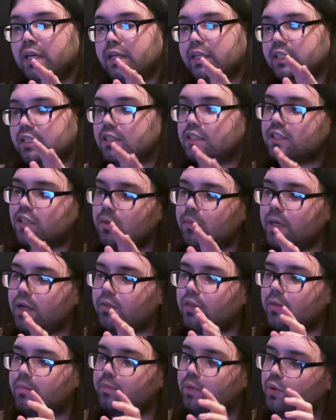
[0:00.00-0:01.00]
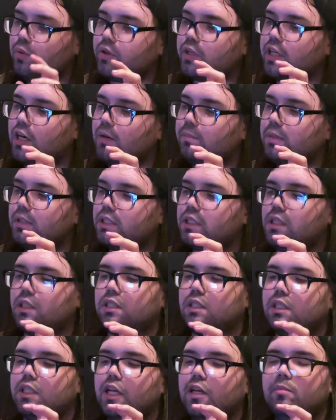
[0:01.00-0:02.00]
yet somehow they both accomplish the
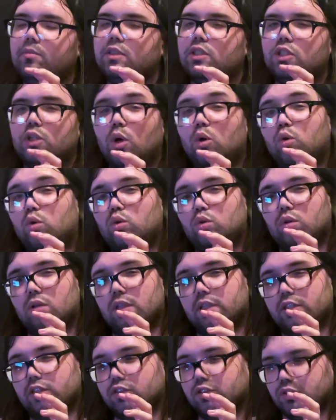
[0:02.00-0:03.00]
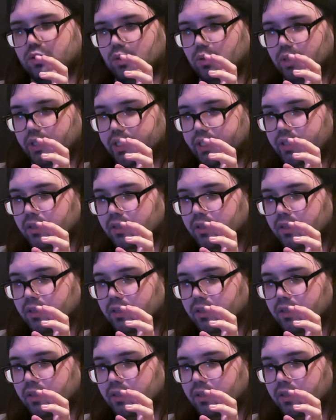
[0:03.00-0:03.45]
same goal in the story.